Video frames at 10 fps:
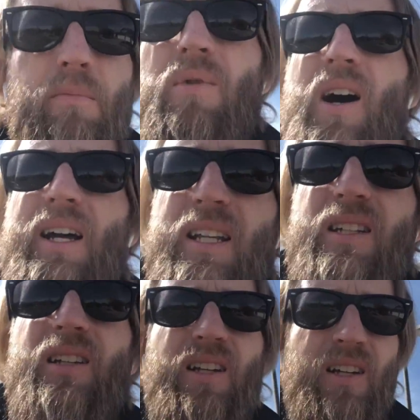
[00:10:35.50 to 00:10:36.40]

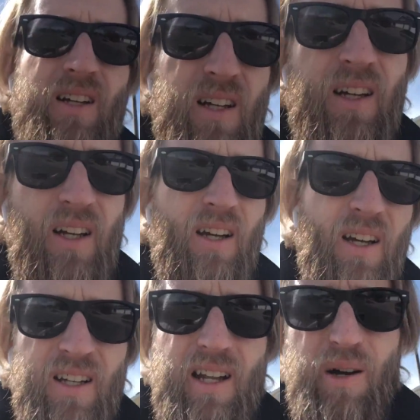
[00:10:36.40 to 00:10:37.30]
But
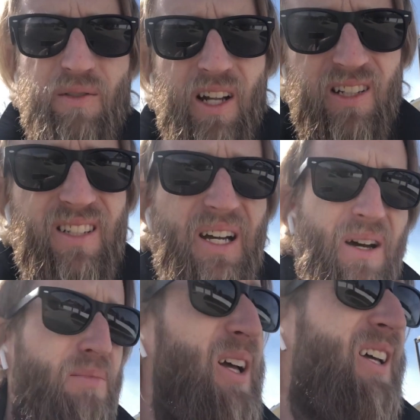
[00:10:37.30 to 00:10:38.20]
now I've got to
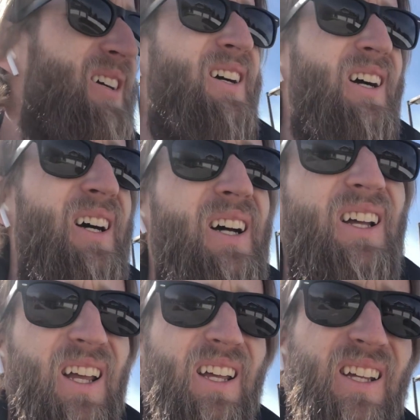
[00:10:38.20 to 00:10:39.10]
stop
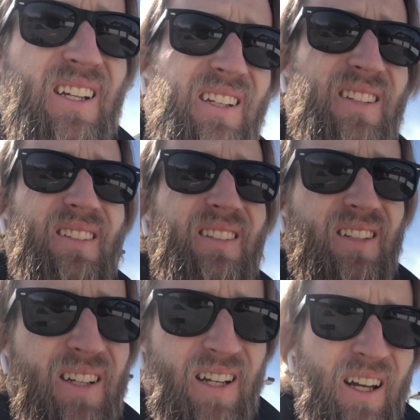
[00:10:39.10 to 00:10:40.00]

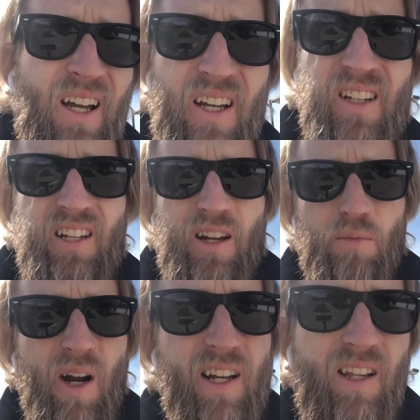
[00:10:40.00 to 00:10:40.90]
and take
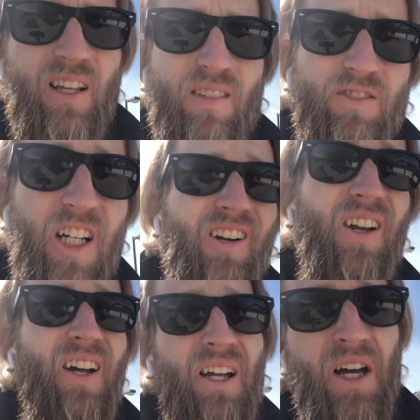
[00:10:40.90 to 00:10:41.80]
a break in this vlog,
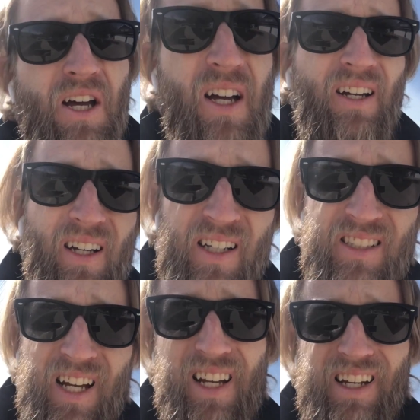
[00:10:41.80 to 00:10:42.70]

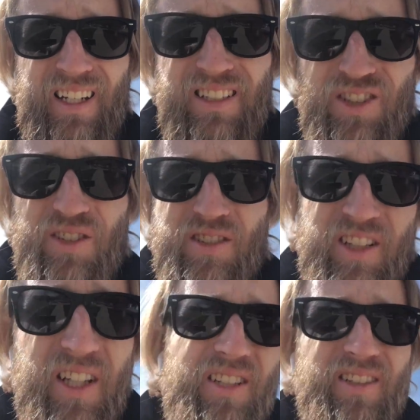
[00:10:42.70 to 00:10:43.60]
because I
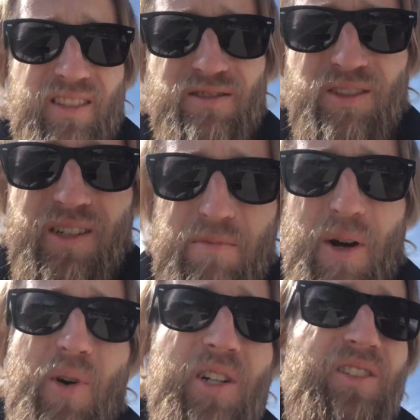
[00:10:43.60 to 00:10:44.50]
just looked at
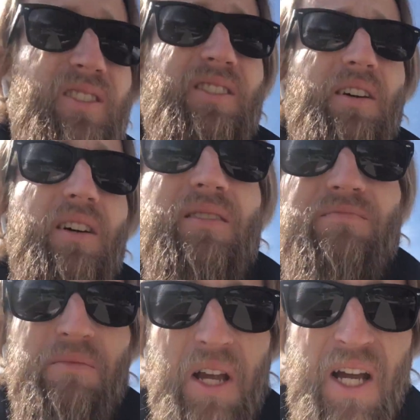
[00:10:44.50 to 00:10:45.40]
my watch and saw
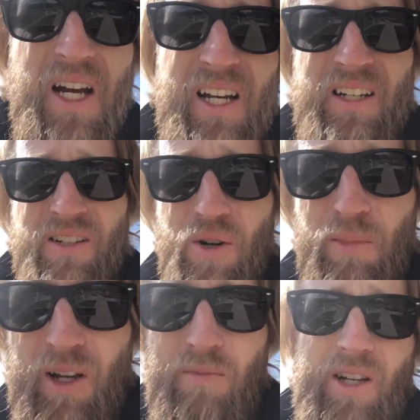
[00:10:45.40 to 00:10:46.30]
I need to go
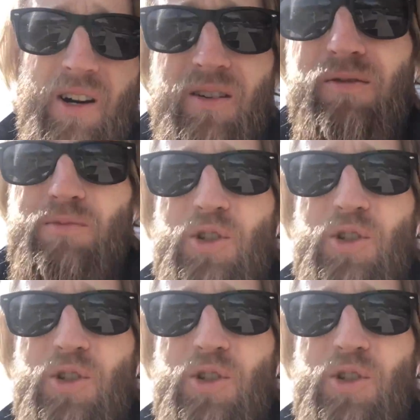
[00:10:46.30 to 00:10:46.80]
pick up my daughter from